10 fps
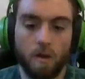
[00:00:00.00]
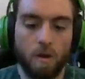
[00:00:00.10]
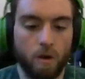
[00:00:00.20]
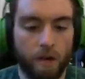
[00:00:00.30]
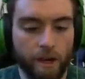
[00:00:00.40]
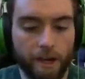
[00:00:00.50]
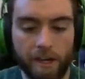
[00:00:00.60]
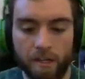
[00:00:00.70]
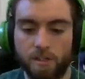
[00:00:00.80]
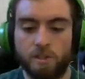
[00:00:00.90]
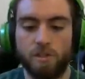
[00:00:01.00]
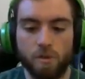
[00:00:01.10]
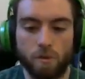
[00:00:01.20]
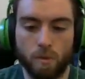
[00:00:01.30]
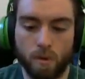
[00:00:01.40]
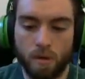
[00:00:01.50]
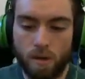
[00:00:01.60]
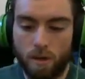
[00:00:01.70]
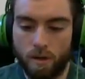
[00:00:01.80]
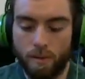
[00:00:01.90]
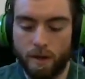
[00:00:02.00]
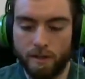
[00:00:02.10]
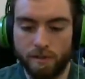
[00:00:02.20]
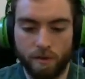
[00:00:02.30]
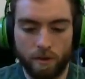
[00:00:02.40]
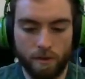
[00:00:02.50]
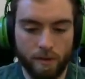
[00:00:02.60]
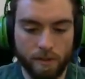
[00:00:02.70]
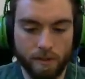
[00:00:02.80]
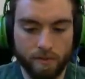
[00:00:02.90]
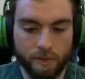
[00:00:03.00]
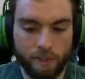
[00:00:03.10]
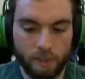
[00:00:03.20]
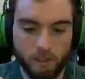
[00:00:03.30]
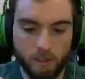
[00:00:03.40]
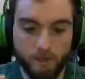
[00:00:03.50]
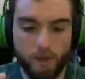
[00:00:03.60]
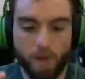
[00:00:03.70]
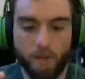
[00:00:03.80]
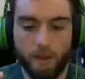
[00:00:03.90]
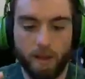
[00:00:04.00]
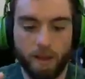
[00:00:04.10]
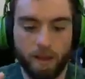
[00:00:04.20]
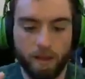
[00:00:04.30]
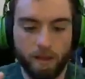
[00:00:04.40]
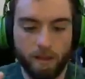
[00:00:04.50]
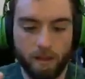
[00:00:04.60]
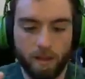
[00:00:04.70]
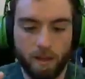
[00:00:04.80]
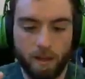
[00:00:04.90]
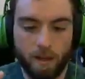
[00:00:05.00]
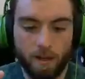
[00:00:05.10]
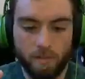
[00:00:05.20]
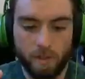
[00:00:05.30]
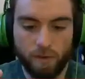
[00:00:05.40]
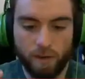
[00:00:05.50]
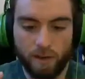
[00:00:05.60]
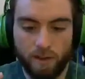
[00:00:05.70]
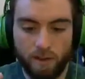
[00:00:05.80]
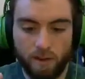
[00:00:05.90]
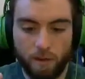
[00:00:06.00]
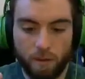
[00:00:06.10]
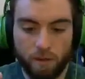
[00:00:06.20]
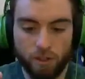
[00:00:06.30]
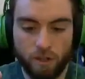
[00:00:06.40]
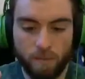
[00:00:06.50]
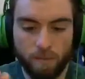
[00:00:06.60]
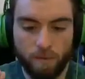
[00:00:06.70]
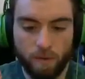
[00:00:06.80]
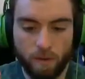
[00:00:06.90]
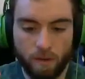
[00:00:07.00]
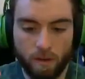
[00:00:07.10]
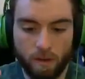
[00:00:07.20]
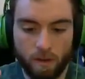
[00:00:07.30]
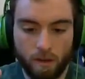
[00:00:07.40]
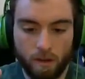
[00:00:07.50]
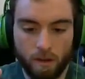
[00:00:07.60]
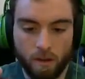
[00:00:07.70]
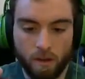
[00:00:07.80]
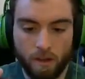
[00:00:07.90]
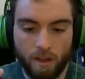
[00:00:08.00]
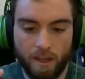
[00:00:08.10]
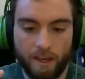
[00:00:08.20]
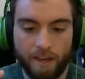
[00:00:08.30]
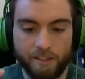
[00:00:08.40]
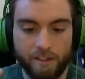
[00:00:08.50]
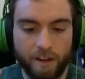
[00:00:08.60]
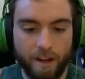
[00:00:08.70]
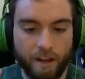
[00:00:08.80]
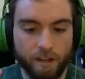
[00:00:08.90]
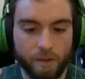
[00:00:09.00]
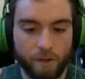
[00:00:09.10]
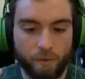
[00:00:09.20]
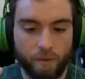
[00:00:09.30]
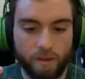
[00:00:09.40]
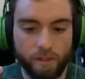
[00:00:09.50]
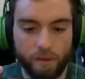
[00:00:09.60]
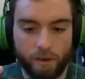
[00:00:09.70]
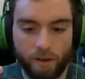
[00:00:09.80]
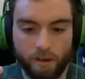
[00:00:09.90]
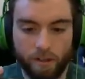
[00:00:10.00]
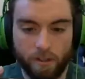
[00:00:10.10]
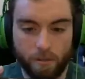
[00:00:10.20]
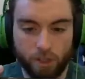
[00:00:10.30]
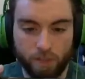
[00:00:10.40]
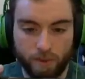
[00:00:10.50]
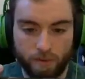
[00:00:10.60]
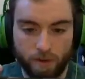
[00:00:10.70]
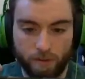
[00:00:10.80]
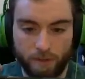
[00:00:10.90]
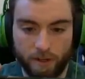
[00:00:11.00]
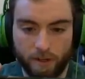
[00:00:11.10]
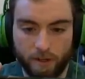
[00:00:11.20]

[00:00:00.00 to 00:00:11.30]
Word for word: Okay, so no box in front of us. That's fine. There's a few up ahead. Let's see if I can hit the double jump. Yes, okay guys, we're gonna win this one. Double jump confirmed it.